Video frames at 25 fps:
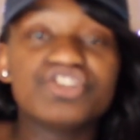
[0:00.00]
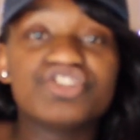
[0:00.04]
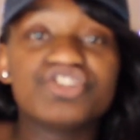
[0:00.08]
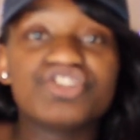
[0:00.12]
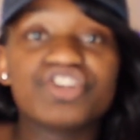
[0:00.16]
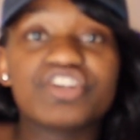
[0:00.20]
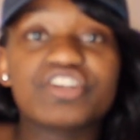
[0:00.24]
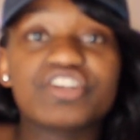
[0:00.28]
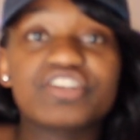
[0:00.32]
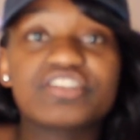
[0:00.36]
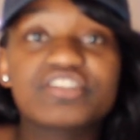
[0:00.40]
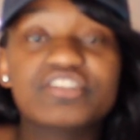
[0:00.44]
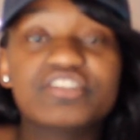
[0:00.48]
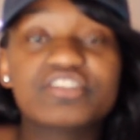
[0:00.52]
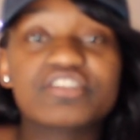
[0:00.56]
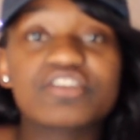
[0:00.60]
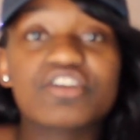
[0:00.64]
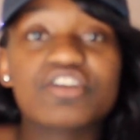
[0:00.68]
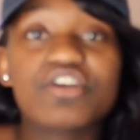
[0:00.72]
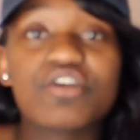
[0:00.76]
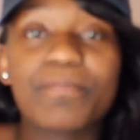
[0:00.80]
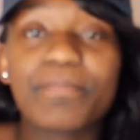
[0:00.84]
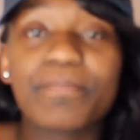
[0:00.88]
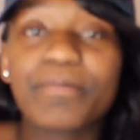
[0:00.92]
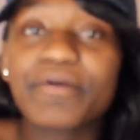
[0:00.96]
just
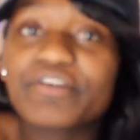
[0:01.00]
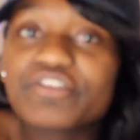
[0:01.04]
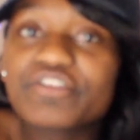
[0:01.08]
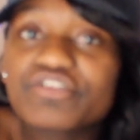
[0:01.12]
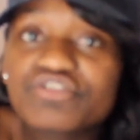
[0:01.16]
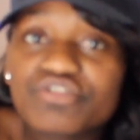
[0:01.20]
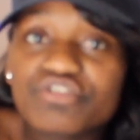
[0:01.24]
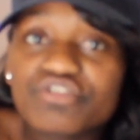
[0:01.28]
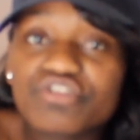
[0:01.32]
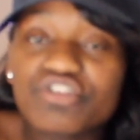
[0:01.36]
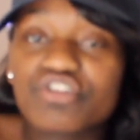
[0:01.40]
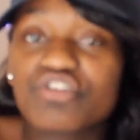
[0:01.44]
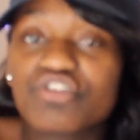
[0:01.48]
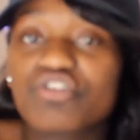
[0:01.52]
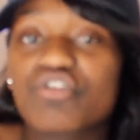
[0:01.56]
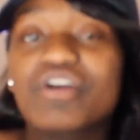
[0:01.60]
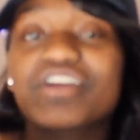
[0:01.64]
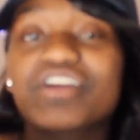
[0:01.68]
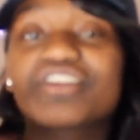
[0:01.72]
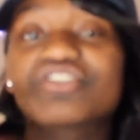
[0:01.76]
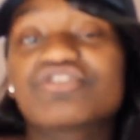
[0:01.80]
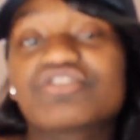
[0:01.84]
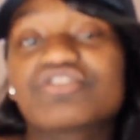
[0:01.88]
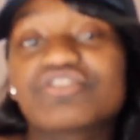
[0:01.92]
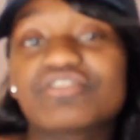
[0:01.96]
post all your
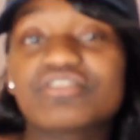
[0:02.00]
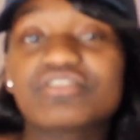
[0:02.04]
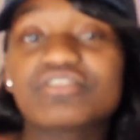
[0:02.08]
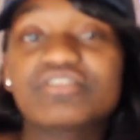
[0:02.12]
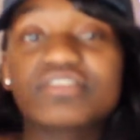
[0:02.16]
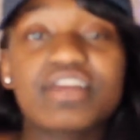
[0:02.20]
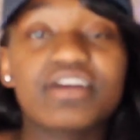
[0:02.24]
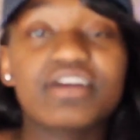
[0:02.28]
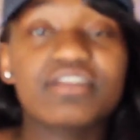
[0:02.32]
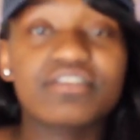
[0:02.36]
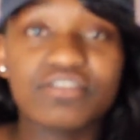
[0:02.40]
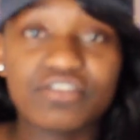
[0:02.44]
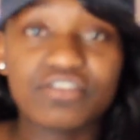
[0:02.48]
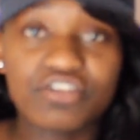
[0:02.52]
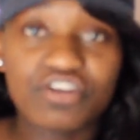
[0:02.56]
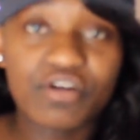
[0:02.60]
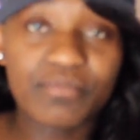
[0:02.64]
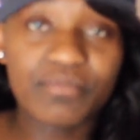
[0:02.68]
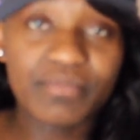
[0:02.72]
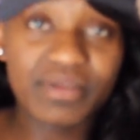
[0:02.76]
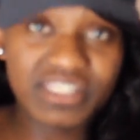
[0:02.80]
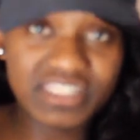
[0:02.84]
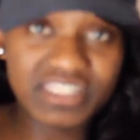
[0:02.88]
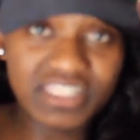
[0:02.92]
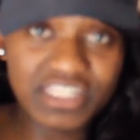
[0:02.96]
questions down in the
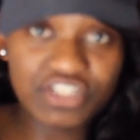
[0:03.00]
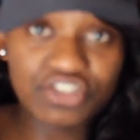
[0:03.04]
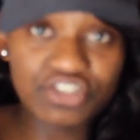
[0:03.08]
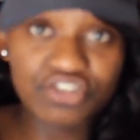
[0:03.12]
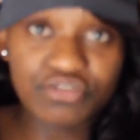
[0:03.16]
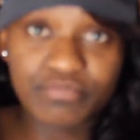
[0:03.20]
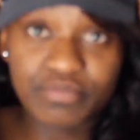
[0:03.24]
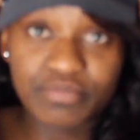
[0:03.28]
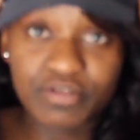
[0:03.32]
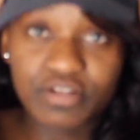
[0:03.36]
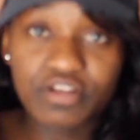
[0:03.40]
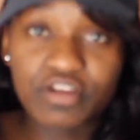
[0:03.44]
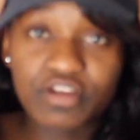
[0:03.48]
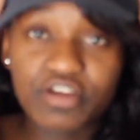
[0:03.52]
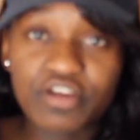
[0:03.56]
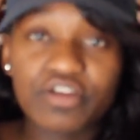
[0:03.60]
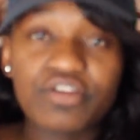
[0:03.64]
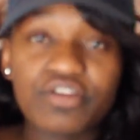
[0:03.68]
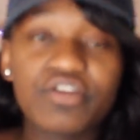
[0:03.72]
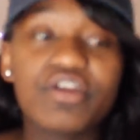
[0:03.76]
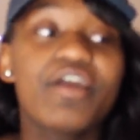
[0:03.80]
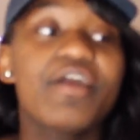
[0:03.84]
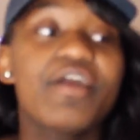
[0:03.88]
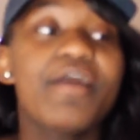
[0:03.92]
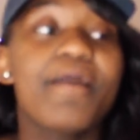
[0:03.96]
comment section
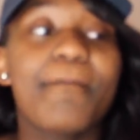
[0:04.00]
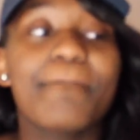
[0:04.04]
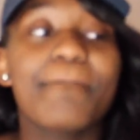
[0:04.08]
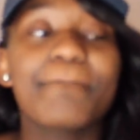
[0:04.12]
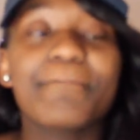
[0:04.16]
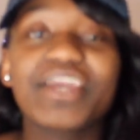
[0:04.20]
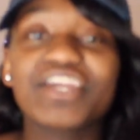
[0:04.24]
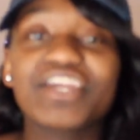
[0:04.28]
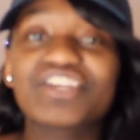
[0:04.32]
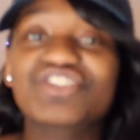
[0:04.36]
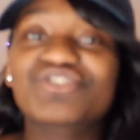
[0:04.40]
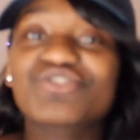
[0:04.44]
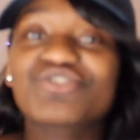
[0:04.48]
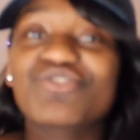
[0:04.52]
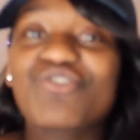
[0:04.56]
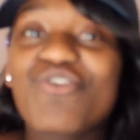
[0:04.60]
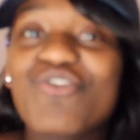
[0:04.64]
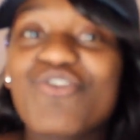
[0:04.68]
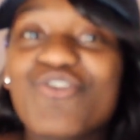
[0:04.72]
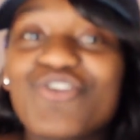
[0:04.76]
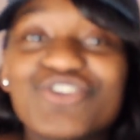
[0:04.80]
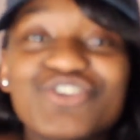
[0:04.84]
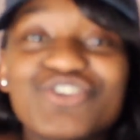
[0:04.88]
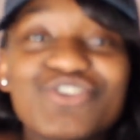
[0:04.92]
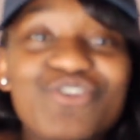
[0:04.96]
below. Make sure
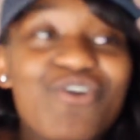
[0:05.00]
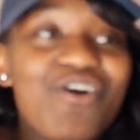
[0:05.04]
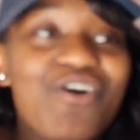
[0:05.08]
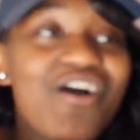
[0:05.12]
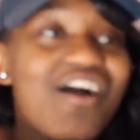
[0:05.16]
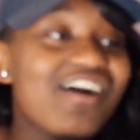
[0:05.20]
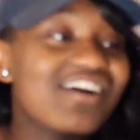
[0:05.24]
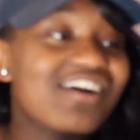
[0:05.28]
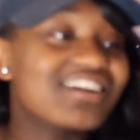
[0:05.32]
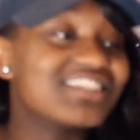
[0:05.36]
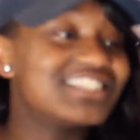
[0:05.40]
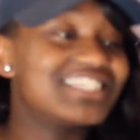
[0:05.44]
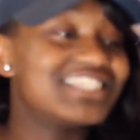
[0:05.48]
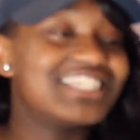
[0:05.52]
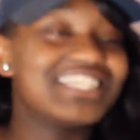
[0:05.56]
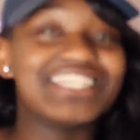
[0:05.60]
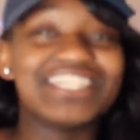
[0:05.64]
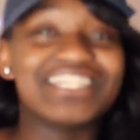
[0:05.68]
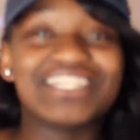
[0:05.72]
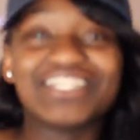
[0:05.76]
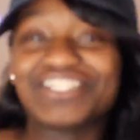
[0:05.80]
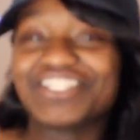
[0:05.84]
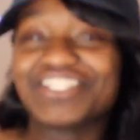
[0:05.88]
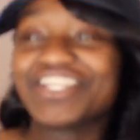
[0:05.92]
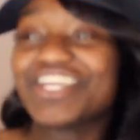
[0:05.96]
all your
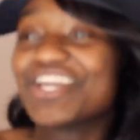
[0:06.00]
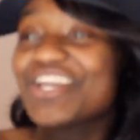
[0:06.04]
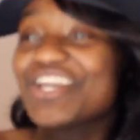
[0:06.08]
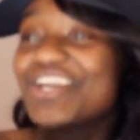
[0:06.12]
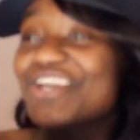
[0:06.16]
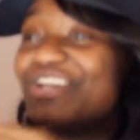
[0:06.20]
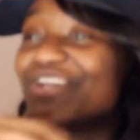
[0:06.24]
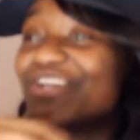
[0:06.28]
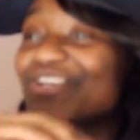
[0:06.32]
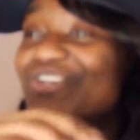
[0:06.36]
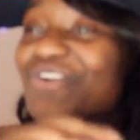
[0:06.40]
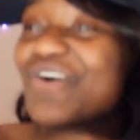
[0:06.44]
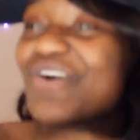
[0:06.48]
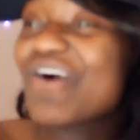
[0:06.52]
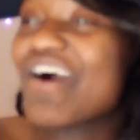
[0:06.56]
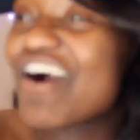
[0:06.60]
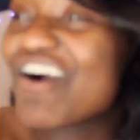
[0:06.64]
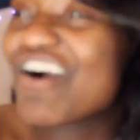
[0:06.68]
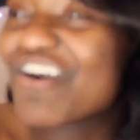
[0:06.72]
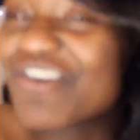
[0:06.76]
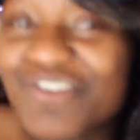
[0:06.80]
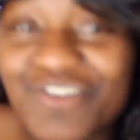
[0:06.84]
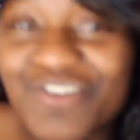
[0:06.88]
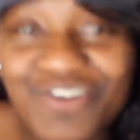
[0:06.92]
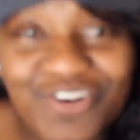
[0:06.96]
aunties, your
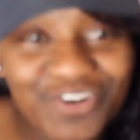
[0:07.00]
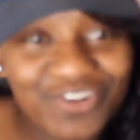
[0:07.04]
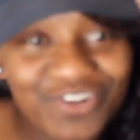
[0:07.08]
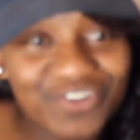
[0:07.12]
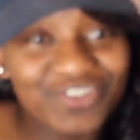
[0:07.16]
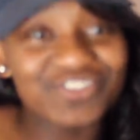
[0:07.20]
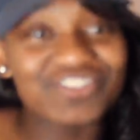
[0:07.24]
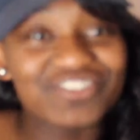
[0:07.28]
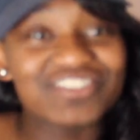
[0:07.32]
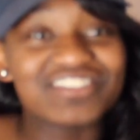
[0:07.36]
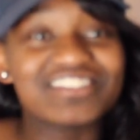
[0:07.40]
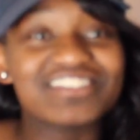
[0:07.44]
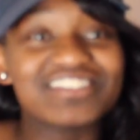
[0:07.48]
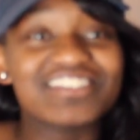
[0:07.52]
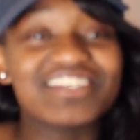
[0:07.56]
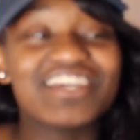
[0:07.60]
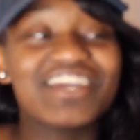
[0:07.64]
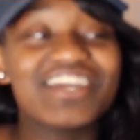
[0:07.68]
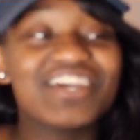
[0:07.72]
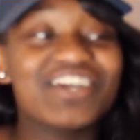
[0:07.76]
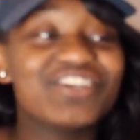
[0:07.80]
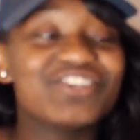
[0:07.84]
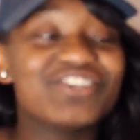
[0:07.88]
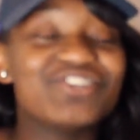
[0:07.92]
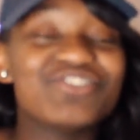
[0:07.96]
uncles,
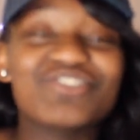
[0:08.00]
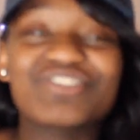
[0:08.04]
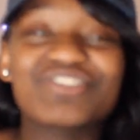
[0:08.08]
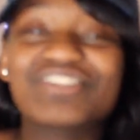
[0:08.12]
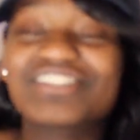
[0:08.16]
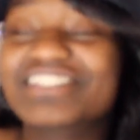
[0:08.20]
your